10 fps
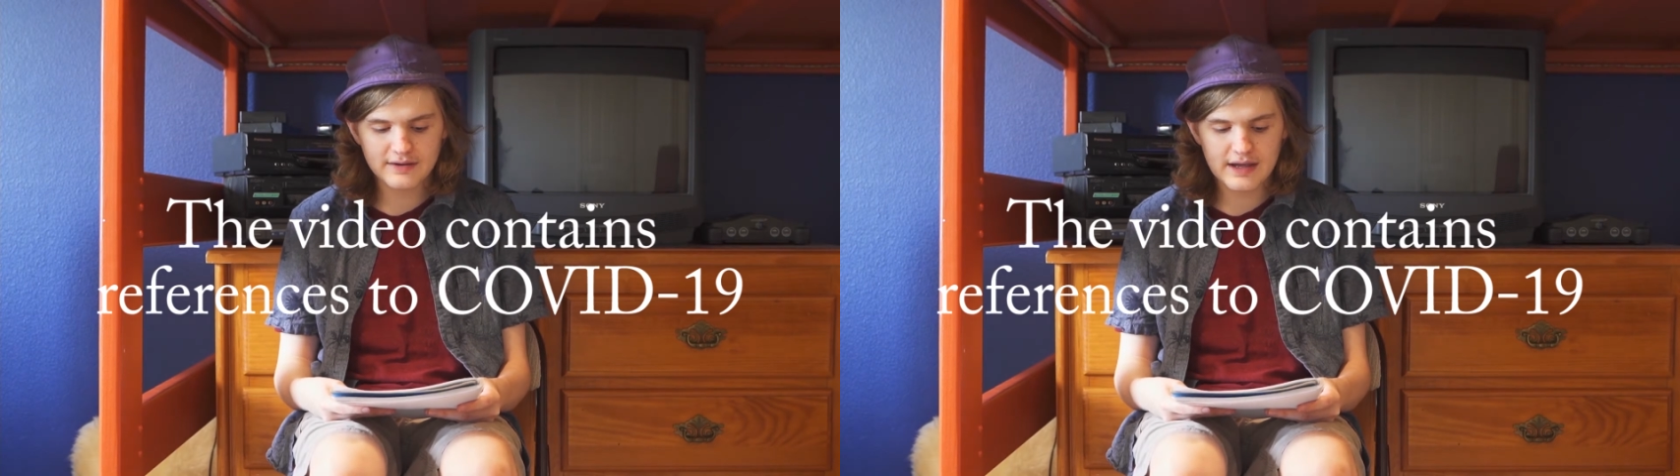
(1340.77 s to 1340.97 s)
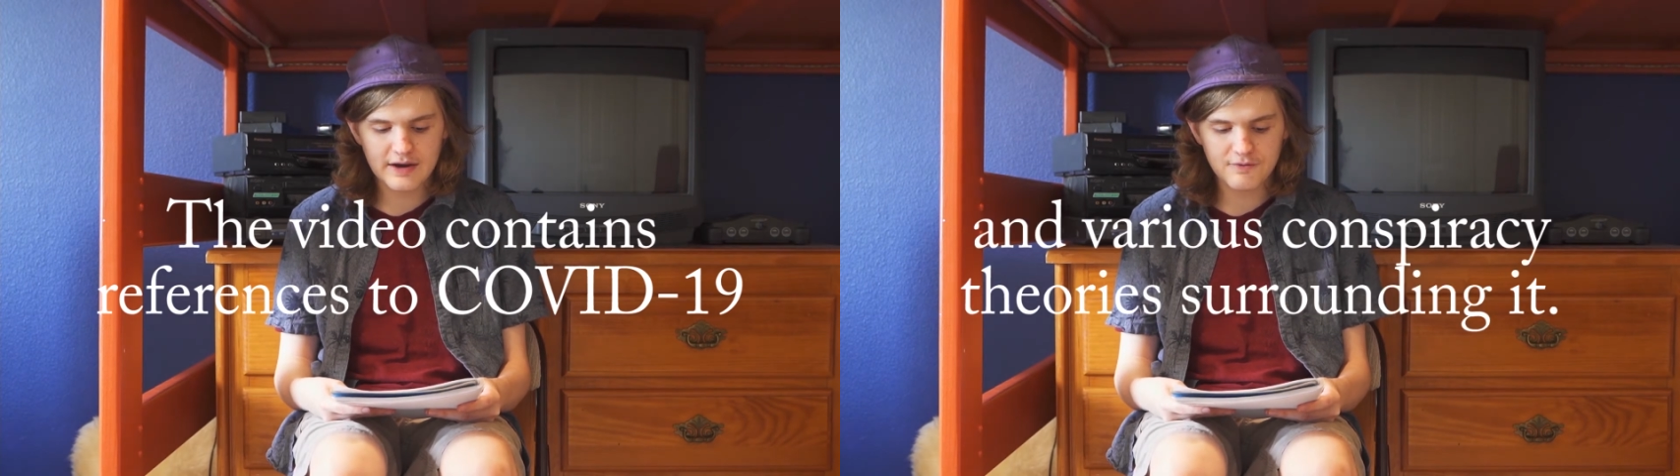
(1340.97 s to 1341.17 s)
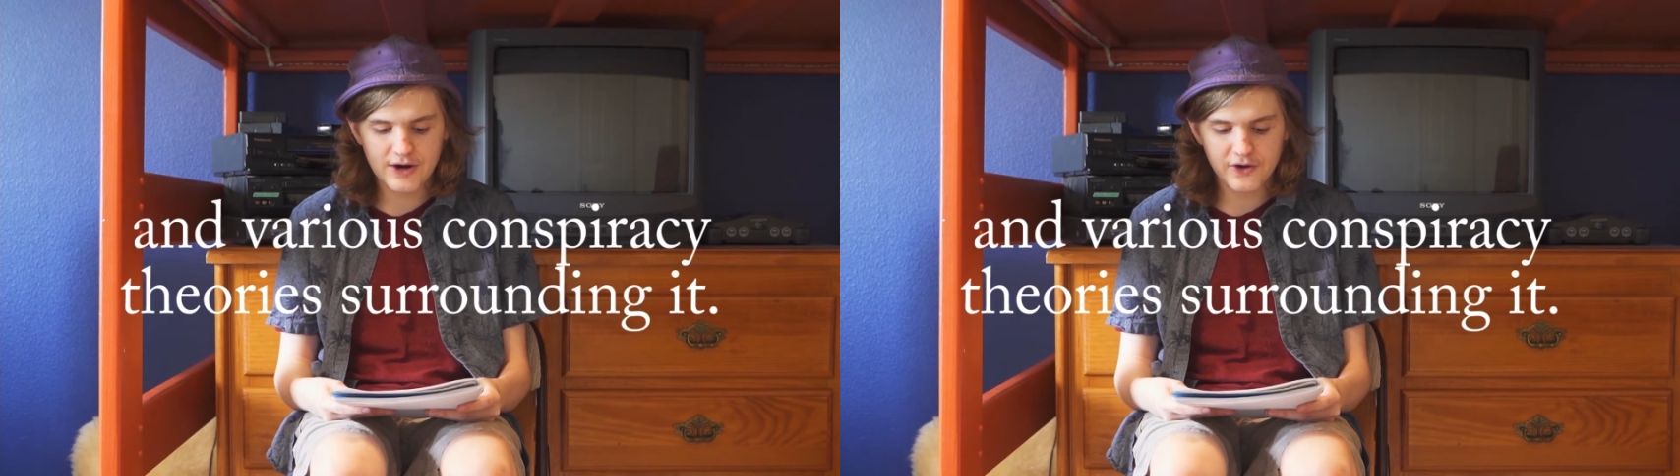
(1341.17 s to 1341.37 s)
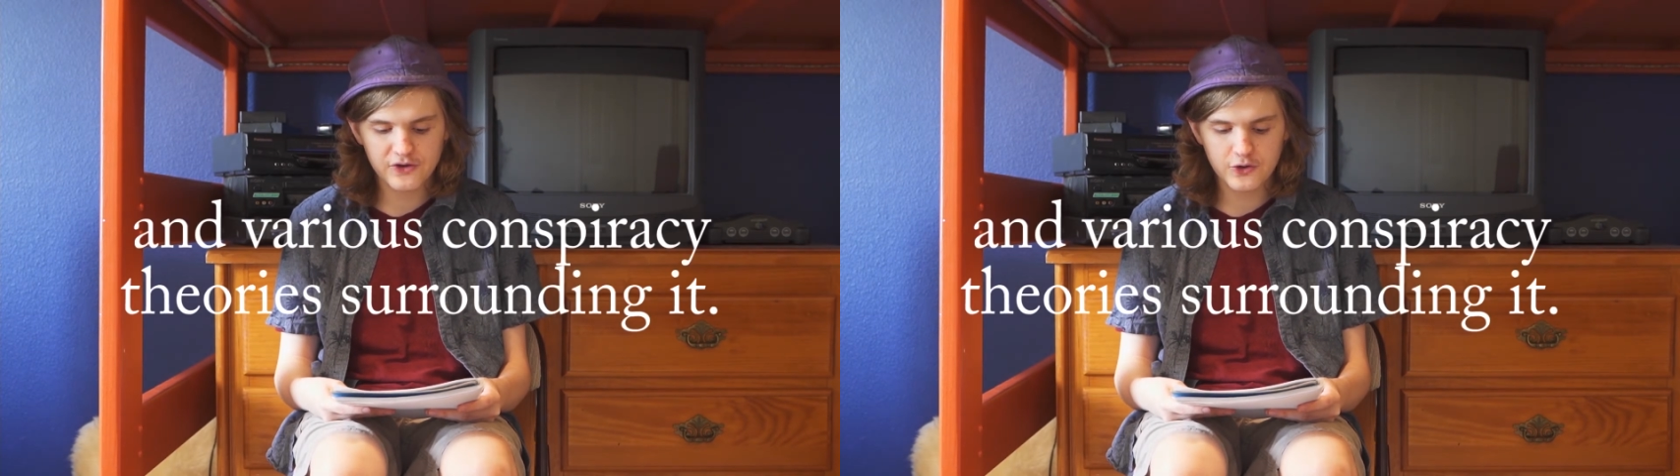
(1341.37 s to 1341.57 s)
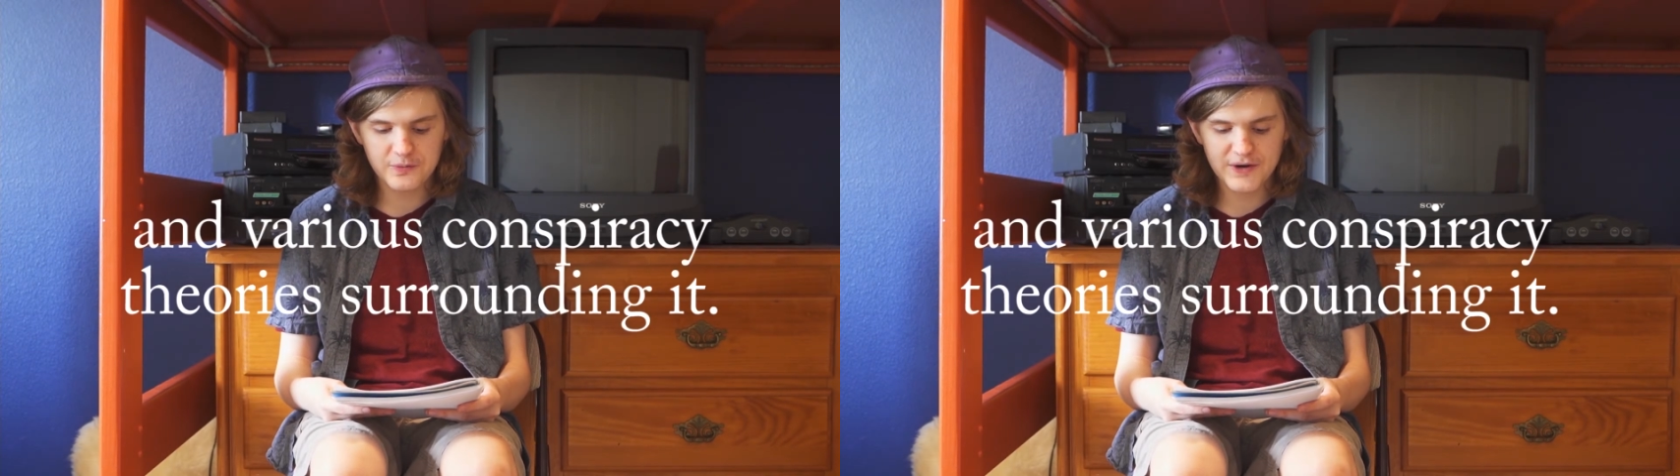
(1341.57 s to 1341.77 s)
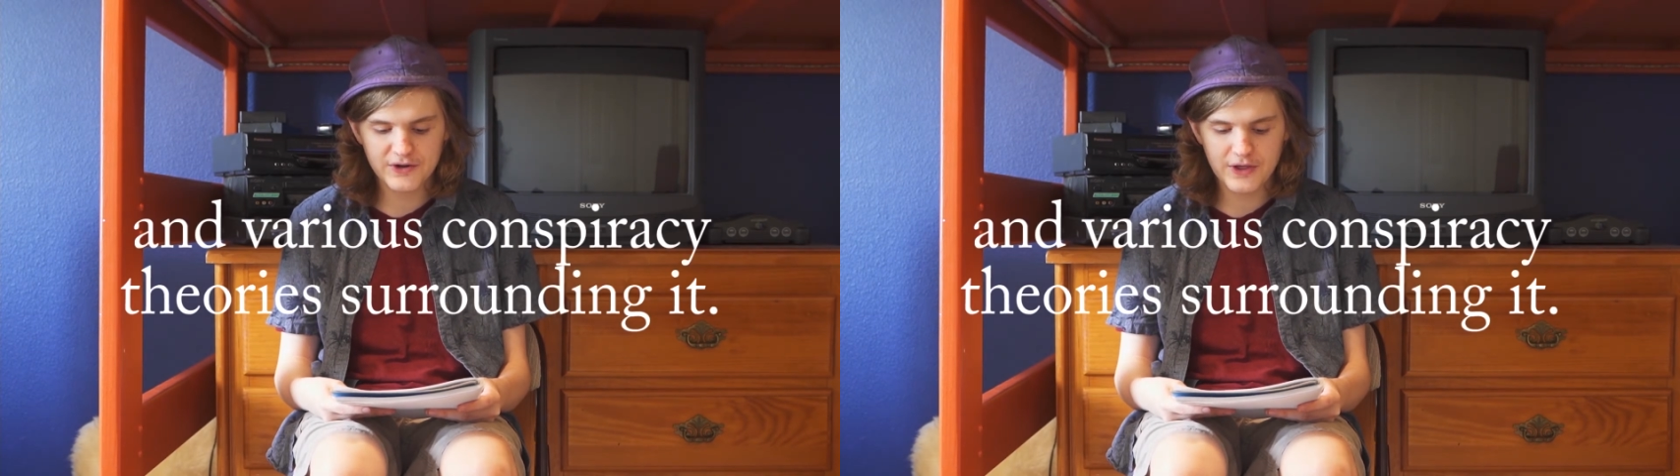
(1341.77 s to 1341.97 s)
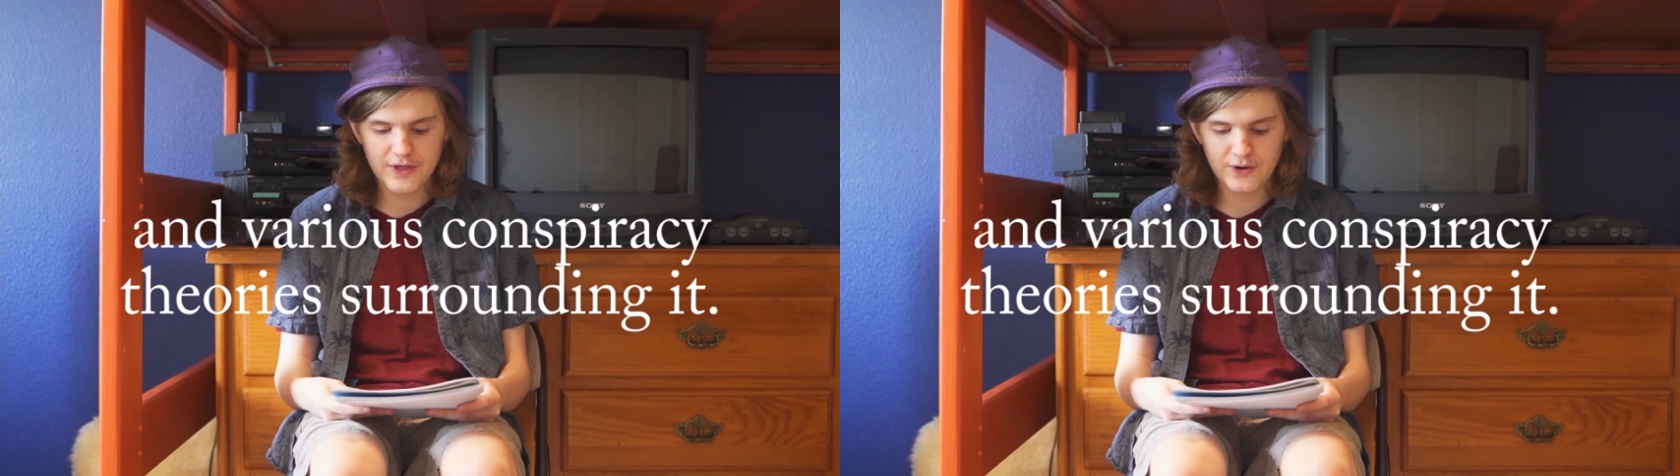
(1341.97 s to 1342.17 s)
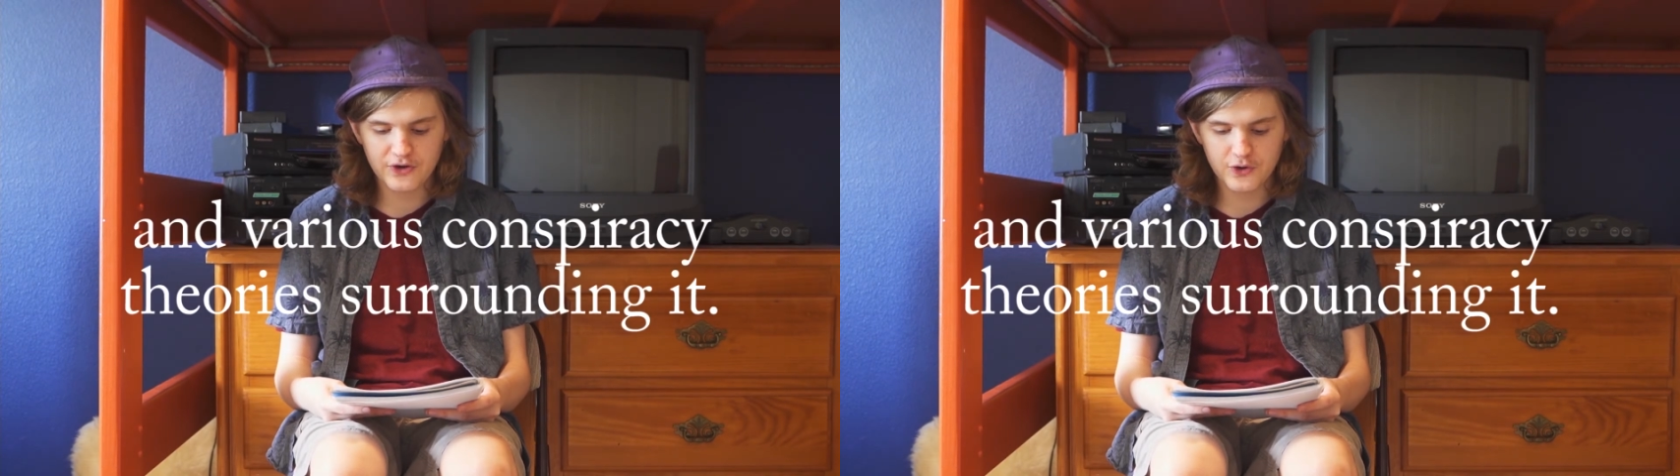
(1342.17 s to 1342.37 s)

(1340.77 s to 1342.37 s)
because it sort of takes the fun out of it.